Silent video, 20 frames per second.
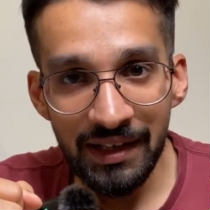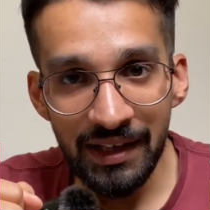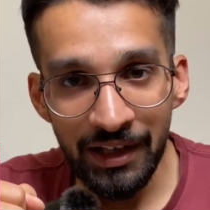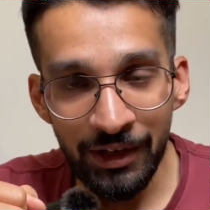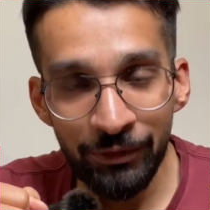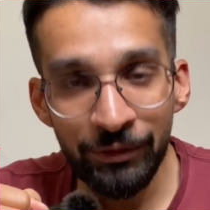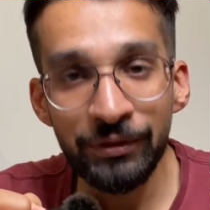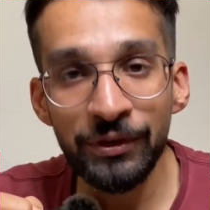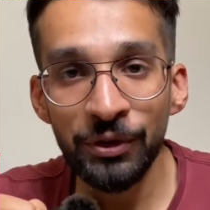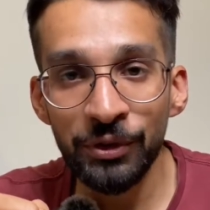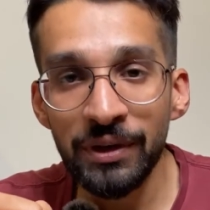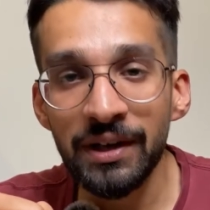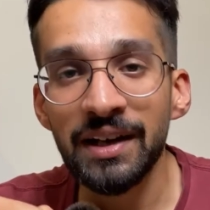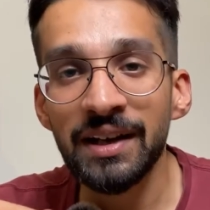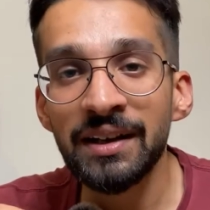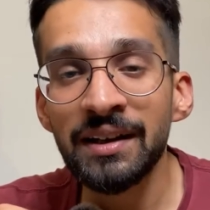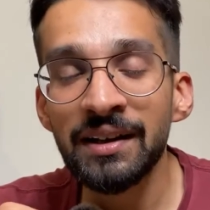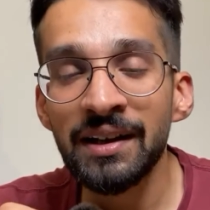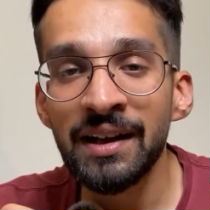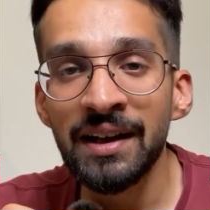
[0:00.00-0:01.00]
If your
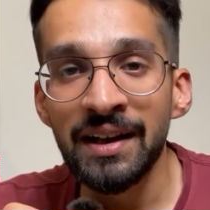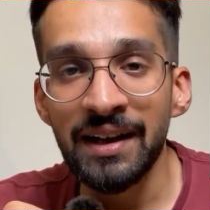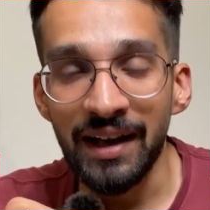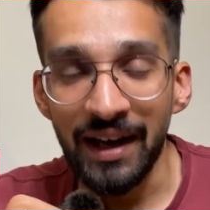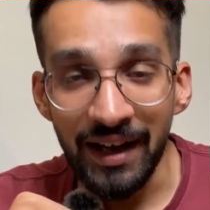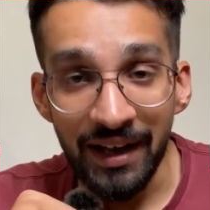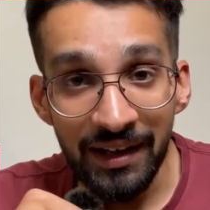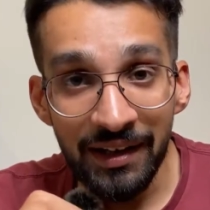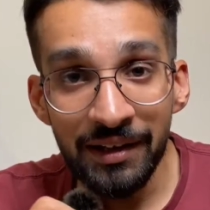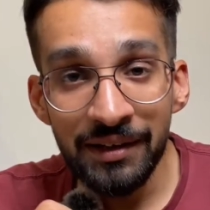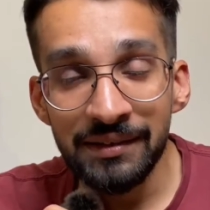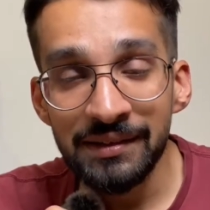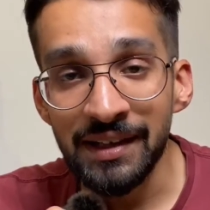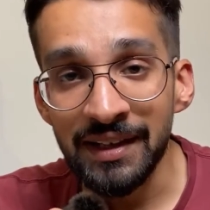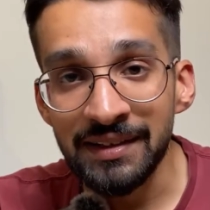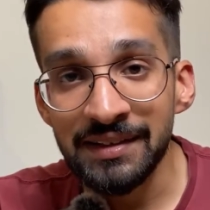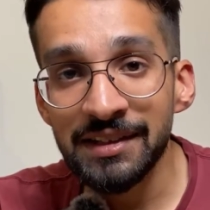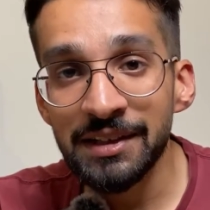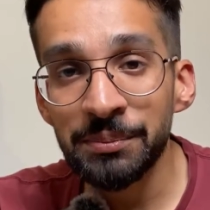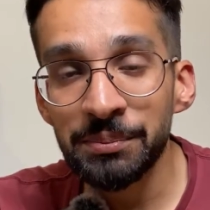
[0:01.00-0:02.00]
kid
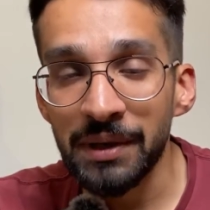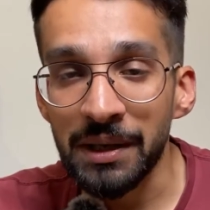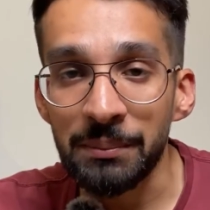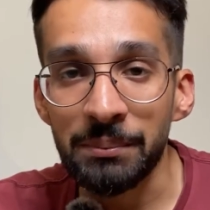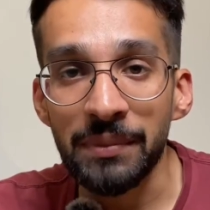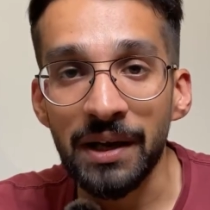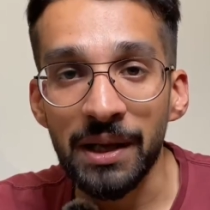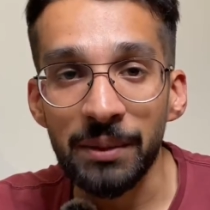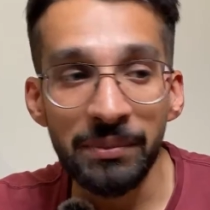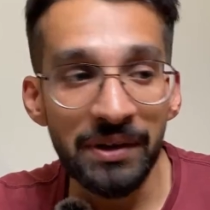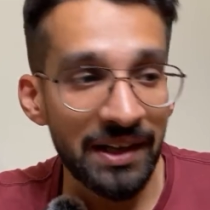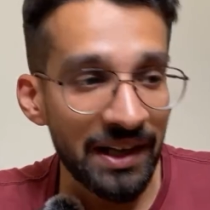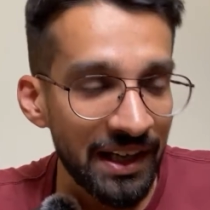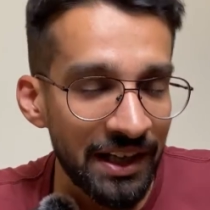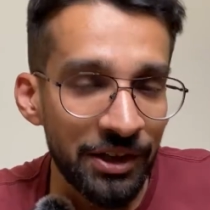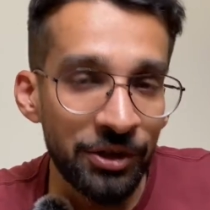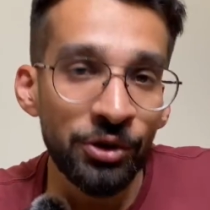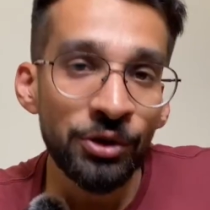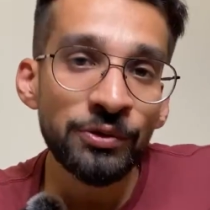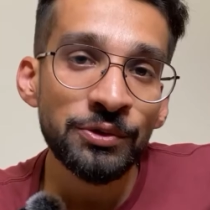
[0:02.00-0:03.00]
ends up imbibing
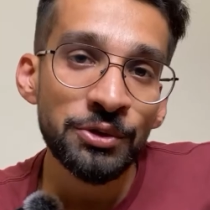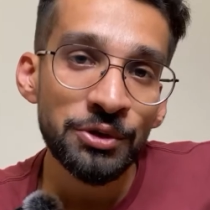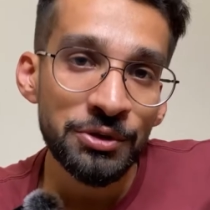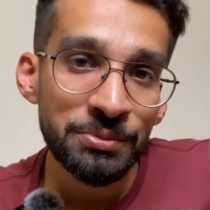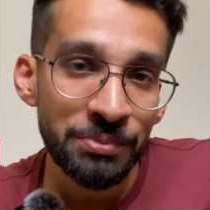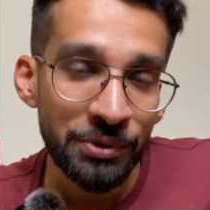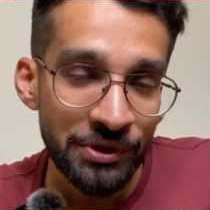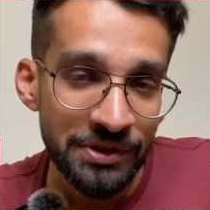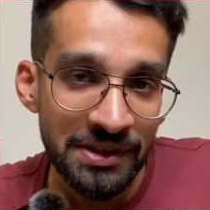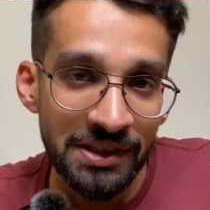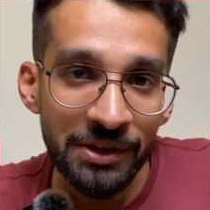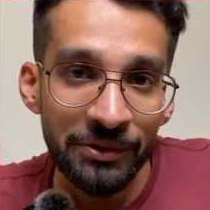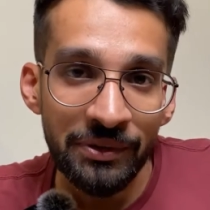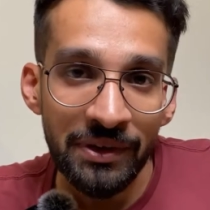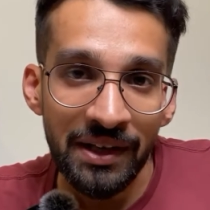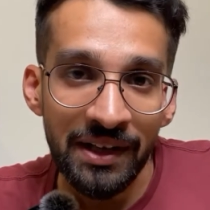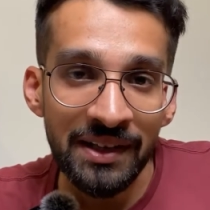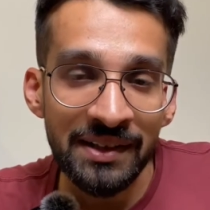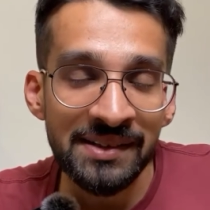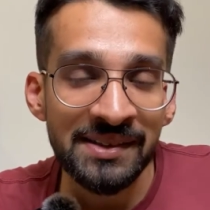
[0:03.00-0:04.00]
any of those positive
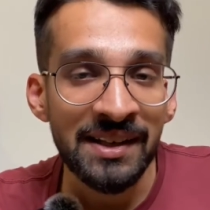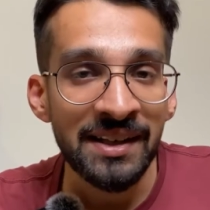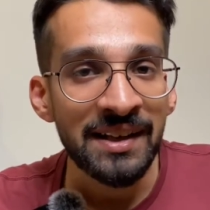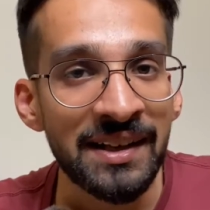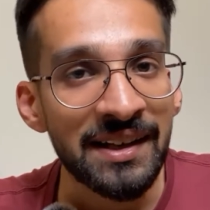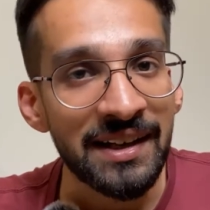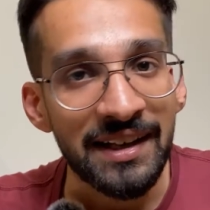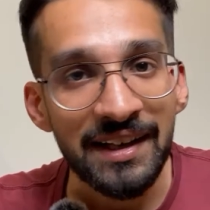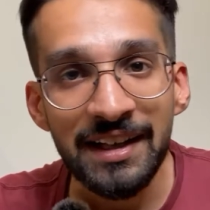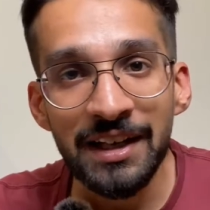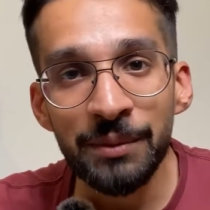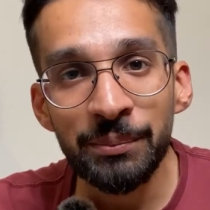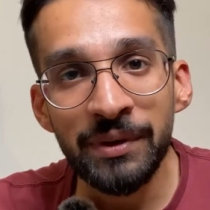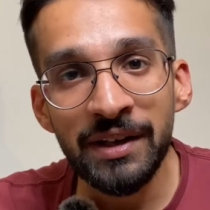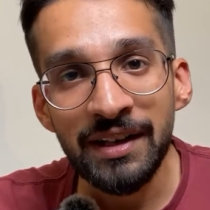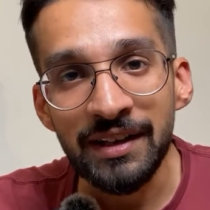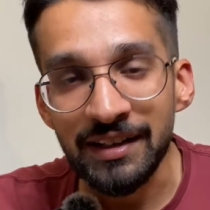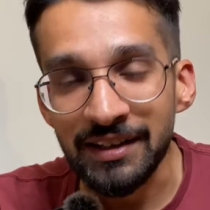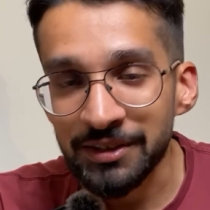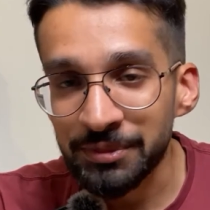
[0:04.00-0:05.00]
traits, it will
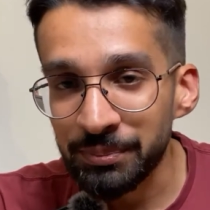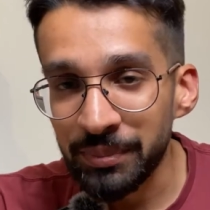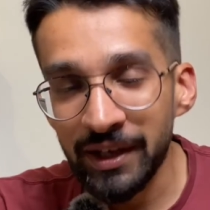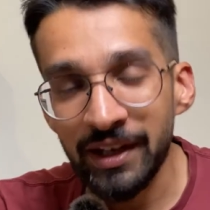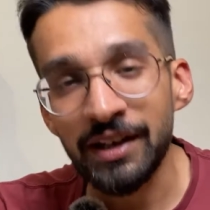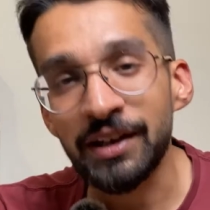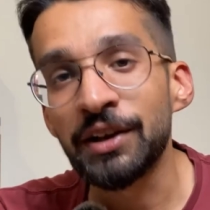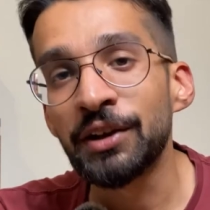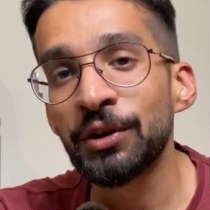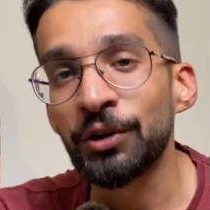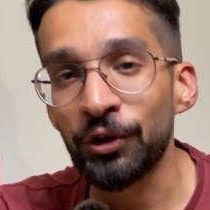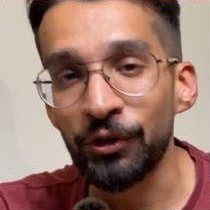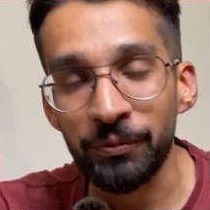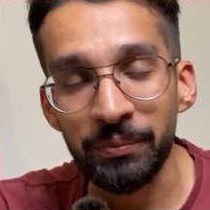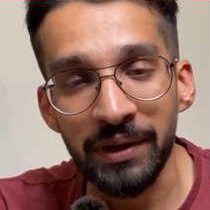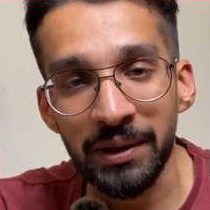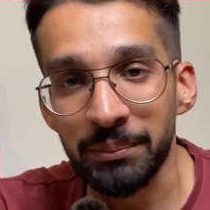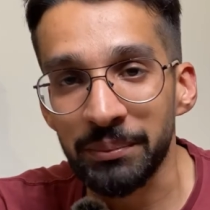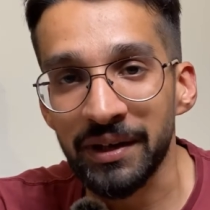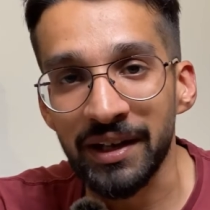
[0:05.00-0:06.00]
be despite
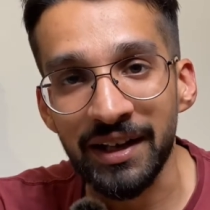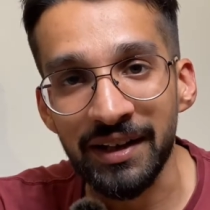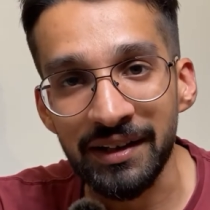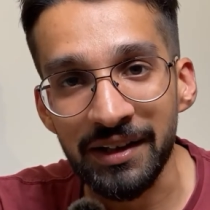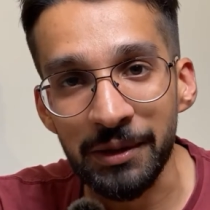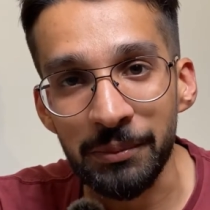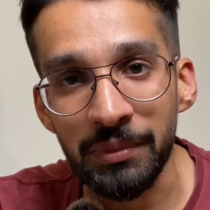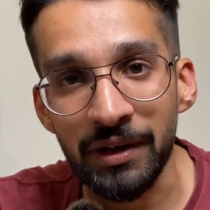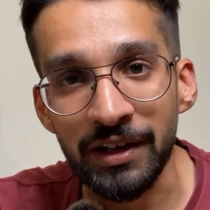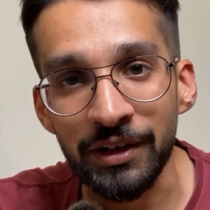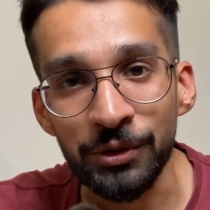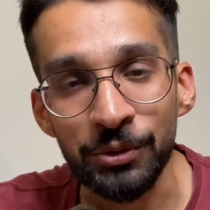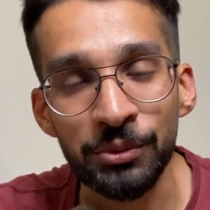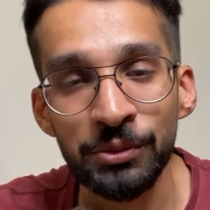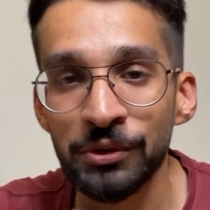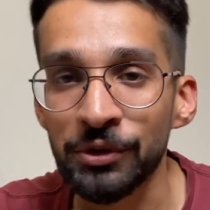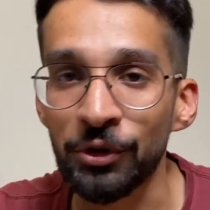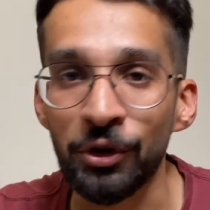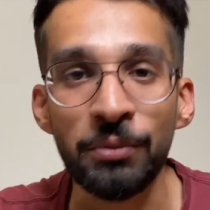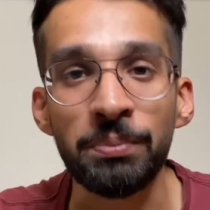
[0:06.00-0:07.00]
of being parented by you,
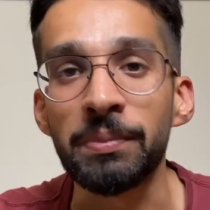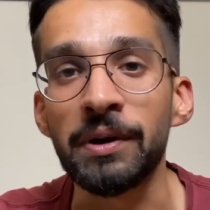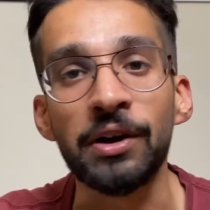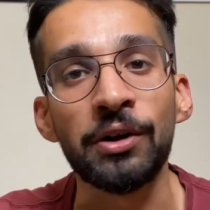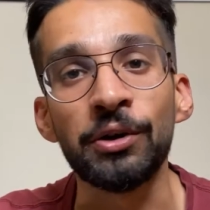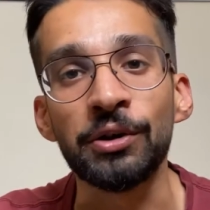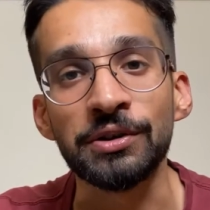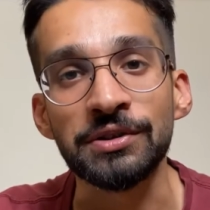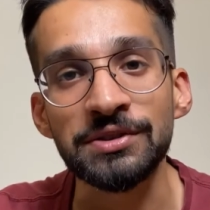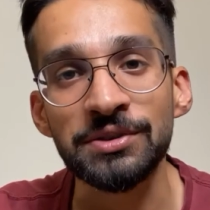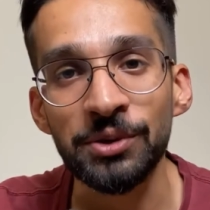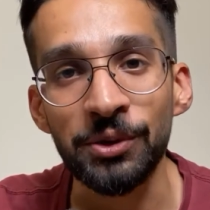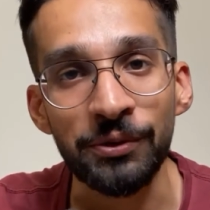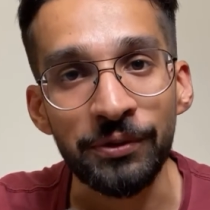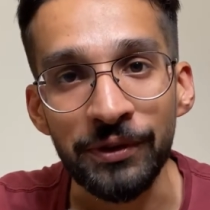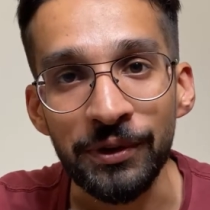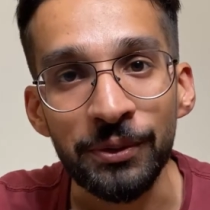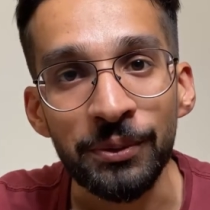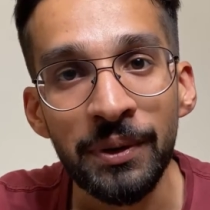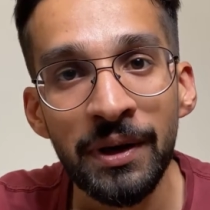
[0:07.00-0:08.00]
not because of
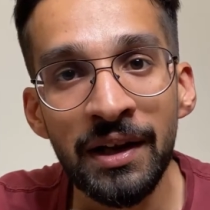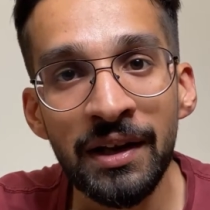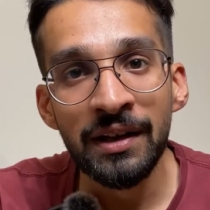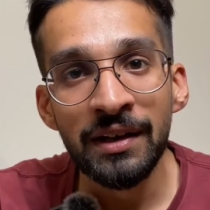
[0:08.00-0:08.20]
you.